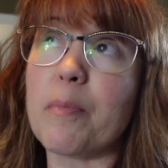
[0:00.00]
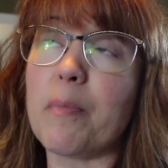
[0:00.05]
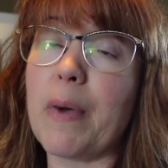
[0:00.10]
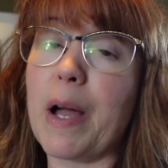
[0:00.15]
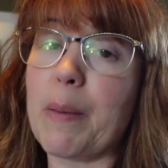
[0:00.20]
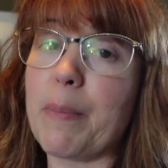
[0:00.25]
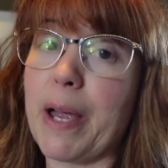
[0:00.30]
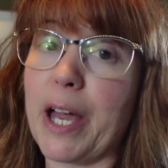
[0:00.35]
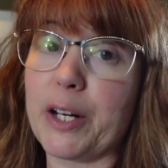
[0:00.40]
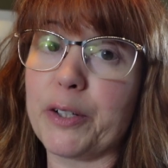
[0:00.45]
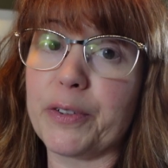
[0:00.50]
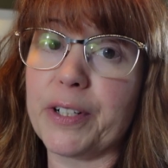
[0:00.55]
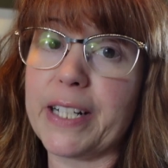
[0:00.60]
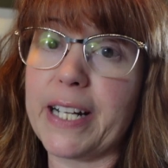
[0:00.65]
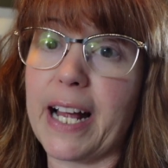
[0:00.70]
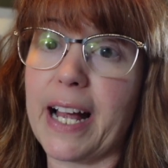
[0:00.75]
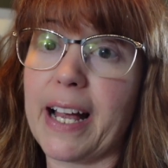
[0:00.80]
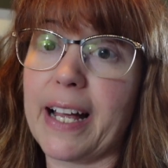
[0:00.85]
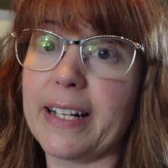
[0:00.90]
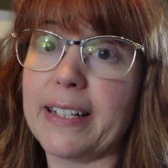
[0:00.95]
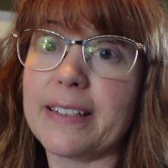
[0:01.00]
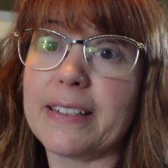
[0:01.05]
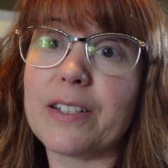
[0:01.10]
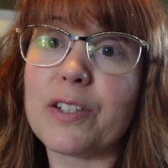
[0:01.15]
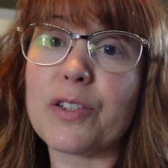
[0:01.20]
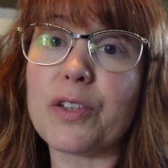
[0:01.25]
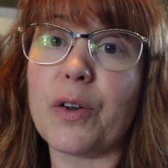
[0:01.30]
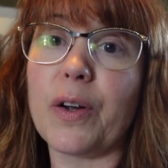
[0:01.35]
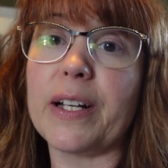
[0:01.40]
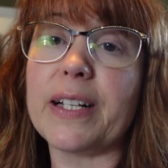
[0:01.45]
my battery died.
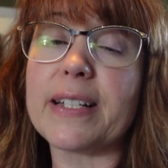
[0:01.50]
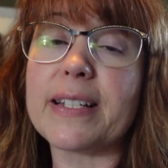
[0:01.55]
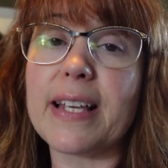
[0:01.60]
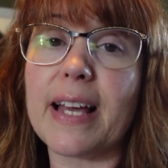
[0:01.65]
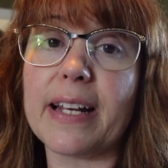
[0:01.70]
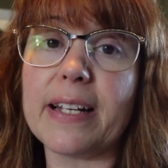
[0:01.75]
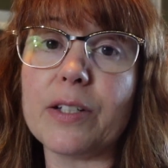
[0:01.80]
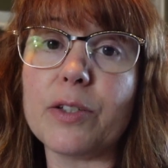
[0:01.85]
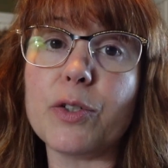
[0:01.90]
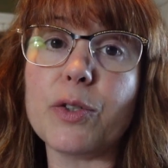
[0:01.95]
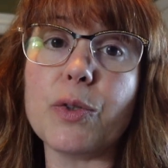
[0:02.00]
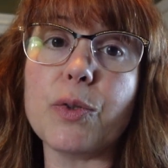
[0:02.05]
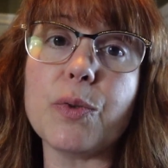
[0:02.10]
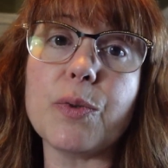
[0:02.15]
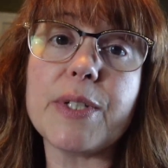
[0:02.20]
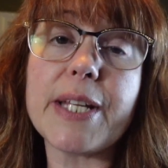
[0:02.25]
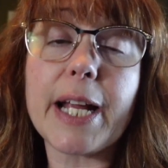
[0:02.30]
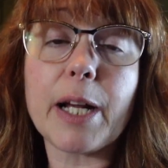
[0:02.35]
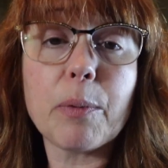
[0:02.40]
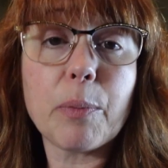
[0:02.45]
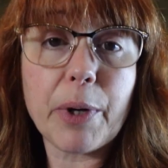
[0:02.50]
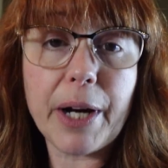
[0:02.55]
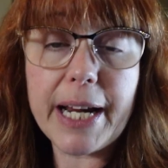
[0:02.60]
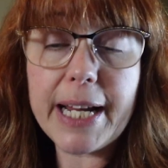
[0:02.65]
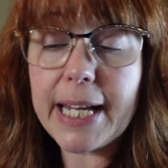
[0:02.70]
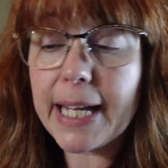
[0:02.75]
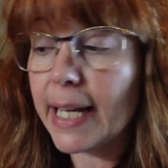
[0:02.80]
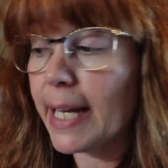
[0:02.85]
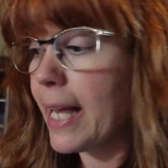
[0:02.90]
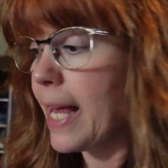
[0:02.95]
So I decided to take a
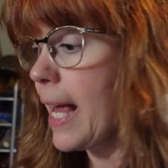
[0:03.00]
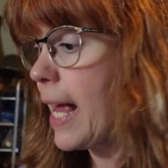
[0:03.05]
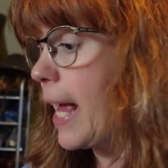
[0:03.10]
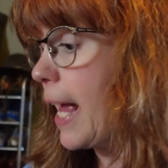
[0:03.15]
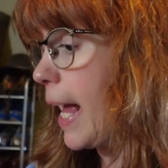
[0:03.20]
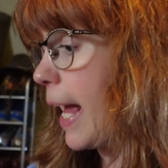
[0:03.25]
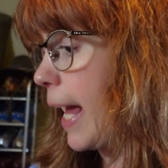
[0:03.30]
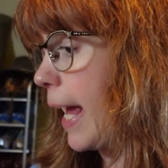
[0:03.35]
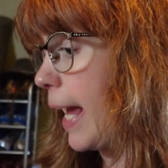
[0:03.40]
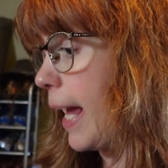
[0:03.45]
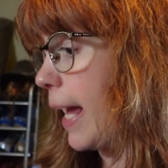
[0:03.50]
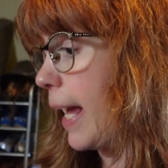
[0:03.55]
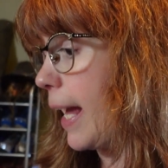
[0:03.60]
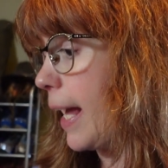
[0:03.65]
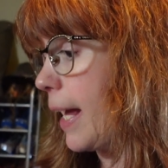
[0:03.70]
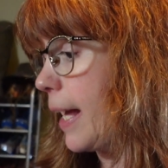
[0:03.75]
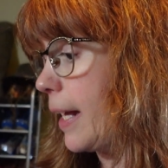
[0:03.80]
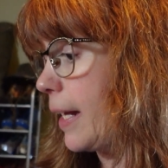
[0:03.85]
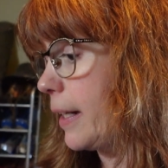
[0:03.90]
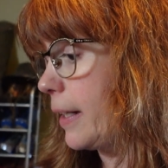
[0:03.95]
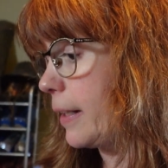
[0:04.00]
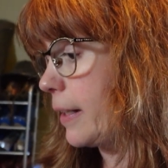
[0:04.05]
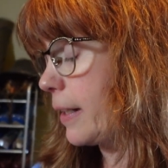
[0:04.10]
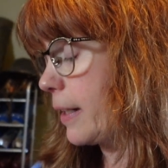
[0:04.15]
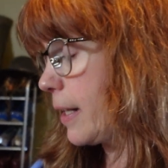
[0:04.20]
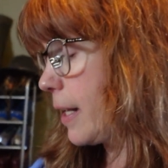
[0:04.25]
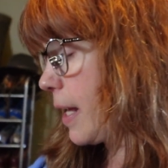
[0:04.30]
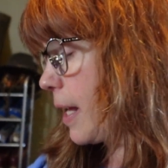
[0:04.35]
break, and